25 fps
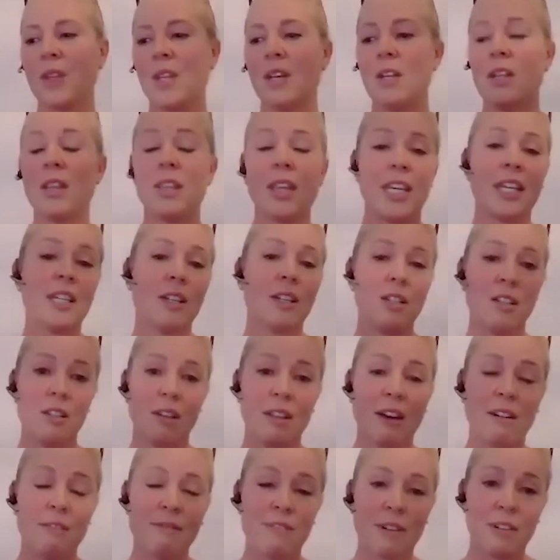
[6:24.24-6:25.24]
they can do
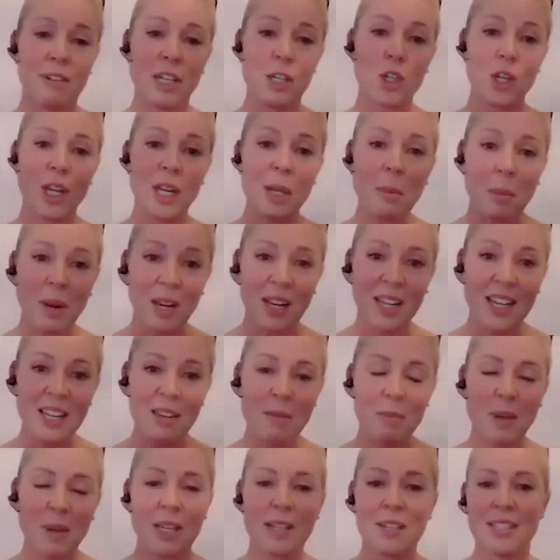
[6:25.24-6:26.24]
that very cheaply
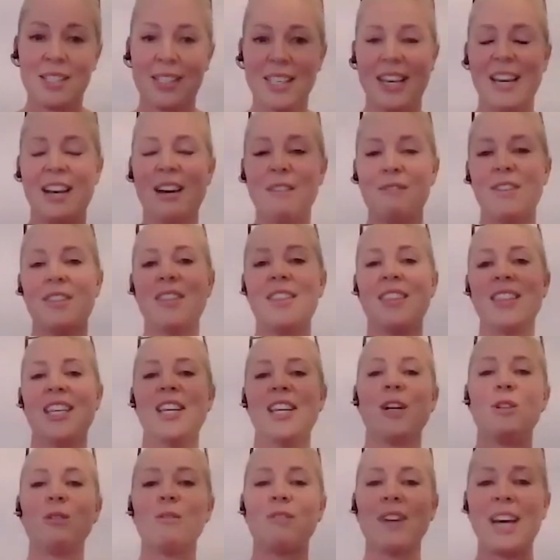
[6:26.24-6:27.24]
because they haven't the
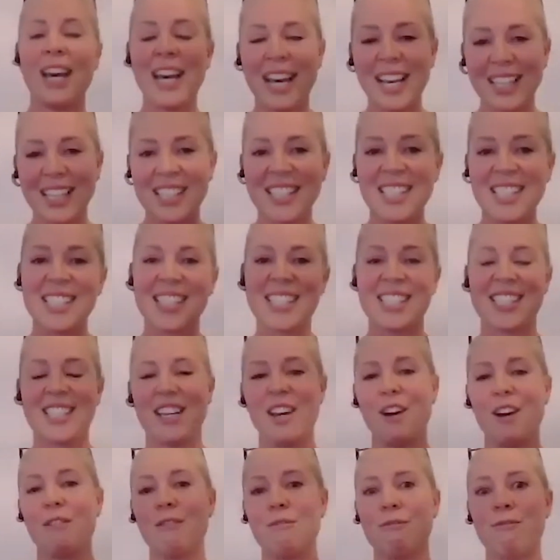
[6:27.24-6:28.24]
overheads
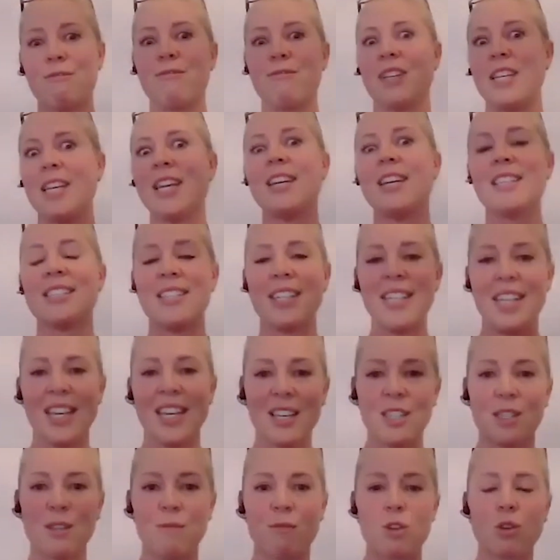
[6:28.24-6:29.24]
of years and
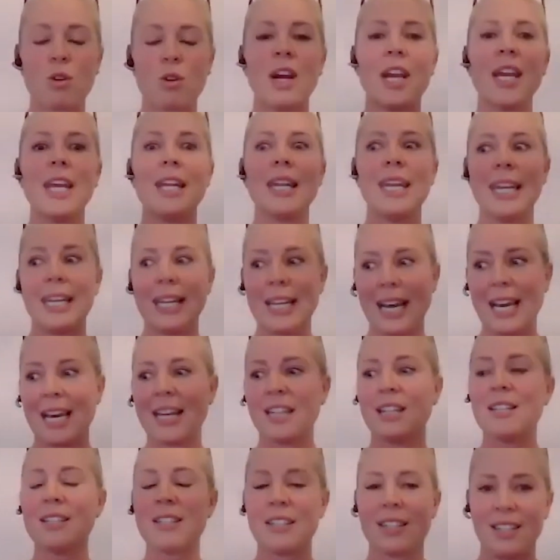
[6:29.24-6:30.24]
years of training
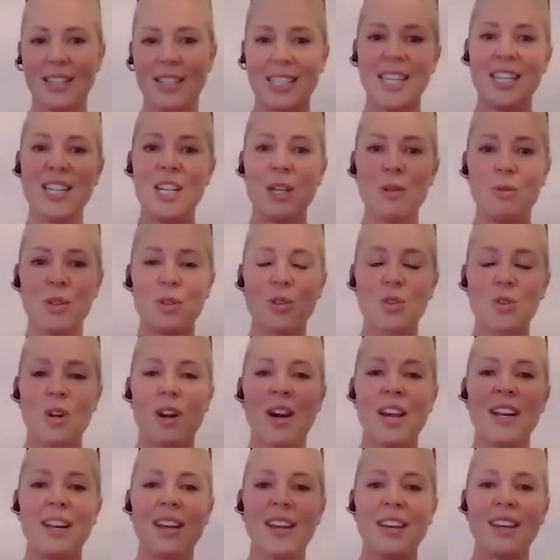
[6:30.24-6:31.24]
and continuous
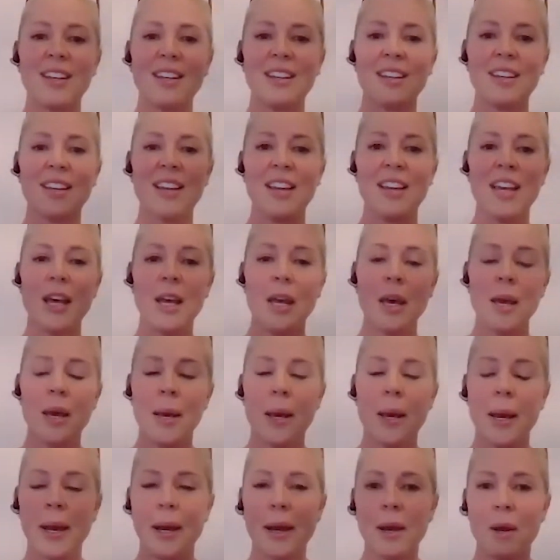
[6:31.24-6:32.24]
training
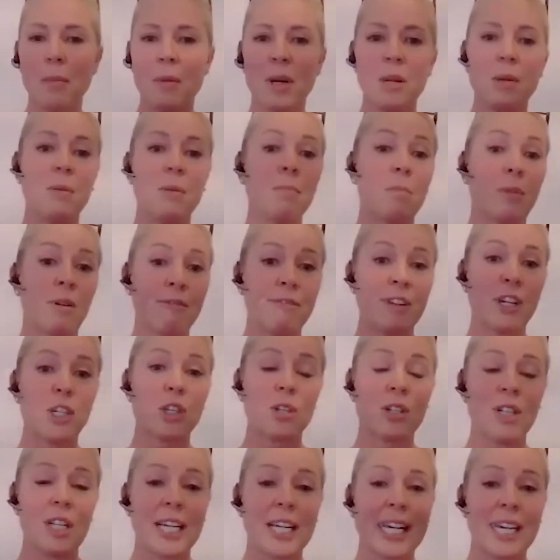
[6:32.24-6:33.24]
and
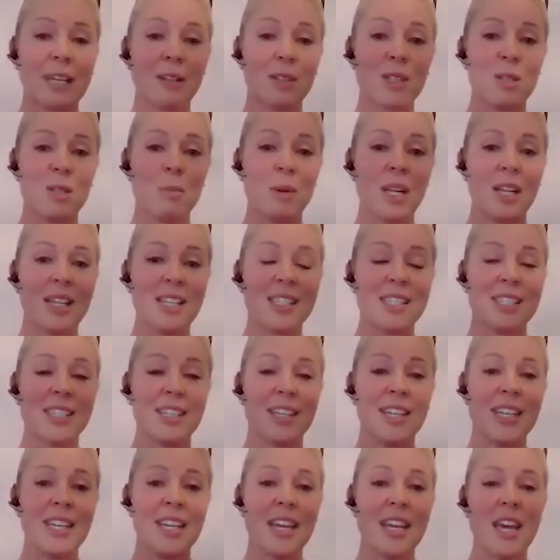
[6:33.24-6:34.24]
professional
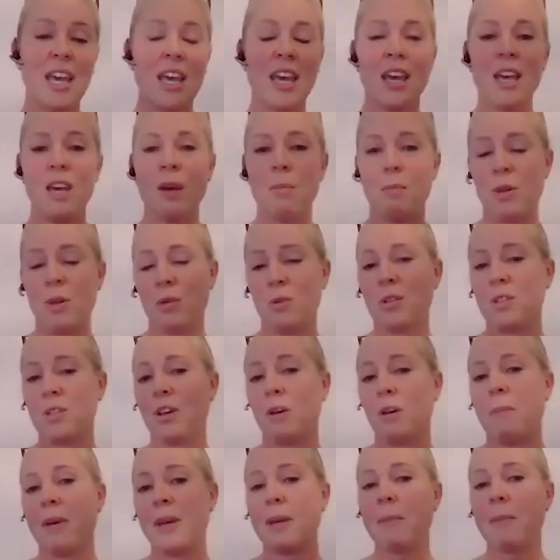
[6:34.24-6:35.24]
accountability. But also
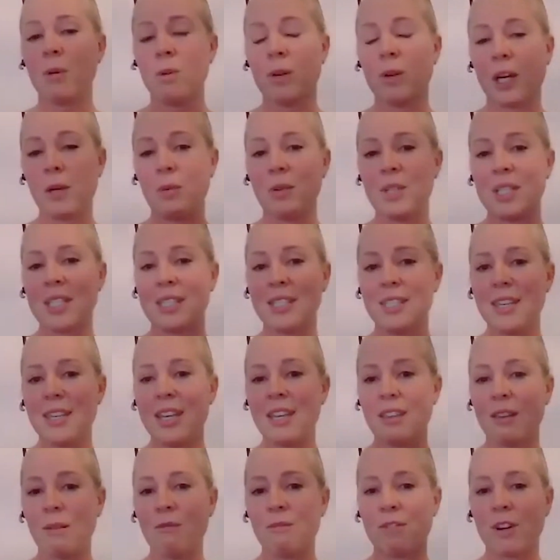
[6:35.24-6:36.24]
people go and see
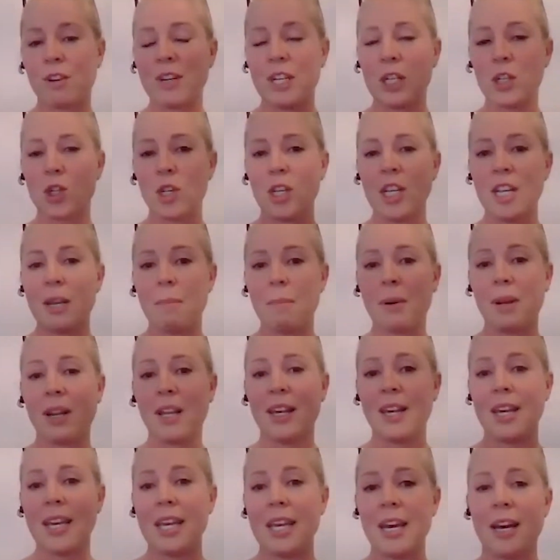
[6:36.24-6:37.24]
them very
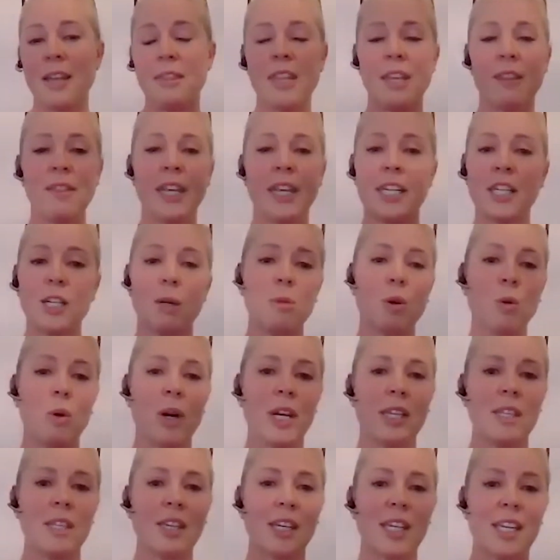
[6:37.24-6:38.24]
cheaply, and then they come
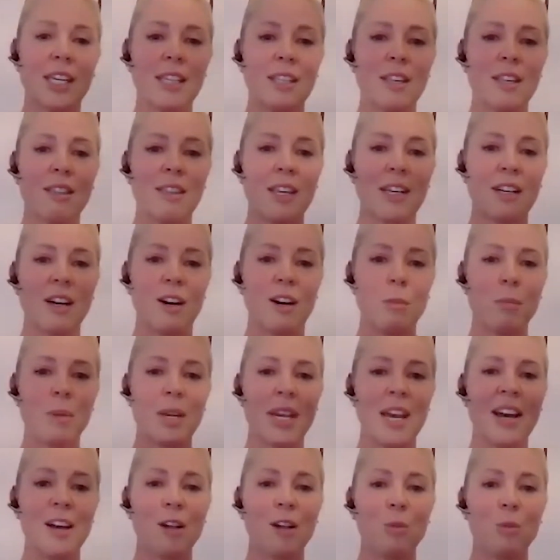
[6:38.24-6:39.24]
away thinking that they can't be
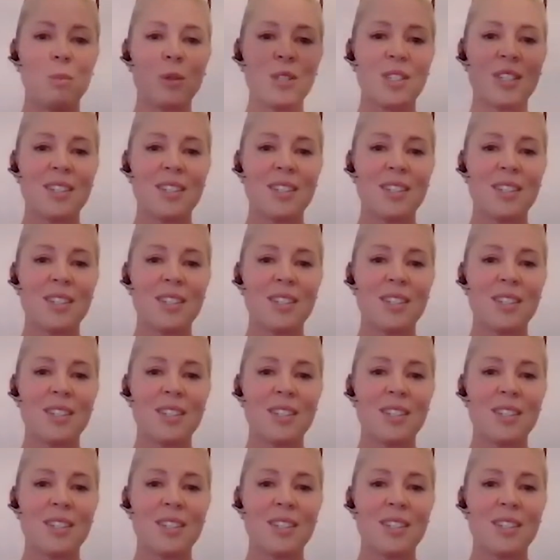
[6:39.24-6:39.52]
helped.